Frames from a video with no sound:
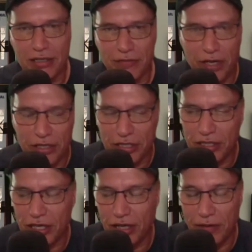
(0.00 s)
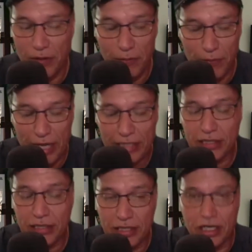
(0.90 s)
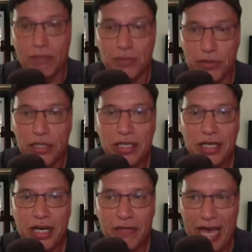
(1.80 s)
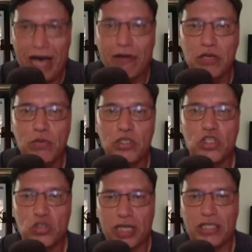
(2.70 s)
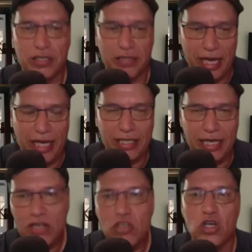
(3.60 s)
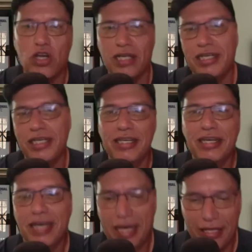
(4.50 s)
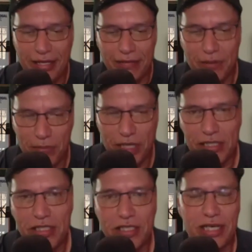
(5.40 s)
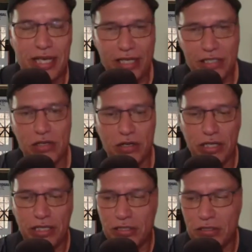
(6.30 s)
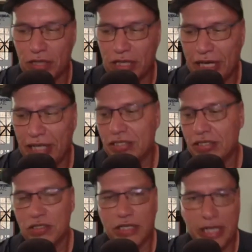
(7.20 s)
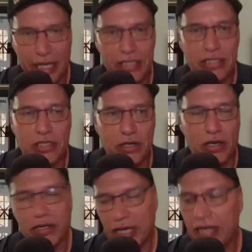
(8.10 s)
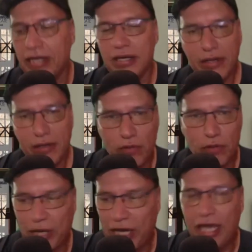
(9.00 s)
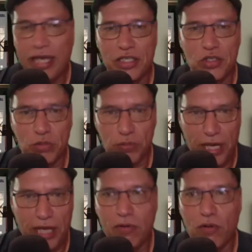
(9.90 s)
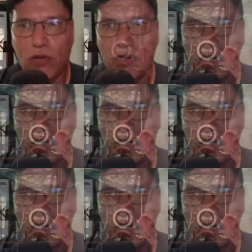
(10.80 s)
advantage, uh, a practical example of how you would structure that internally, and then message it externally to your clients, so that your clients go, okay, we'll pay extra, we'll pay more